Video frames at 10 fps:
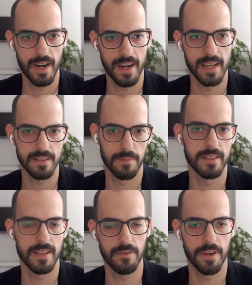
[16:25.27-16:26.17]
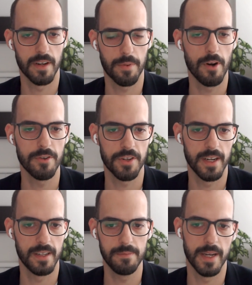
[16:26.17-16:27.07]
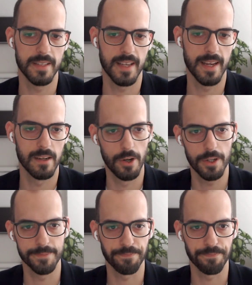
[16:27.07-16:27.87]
customer centric approach here by saying, look,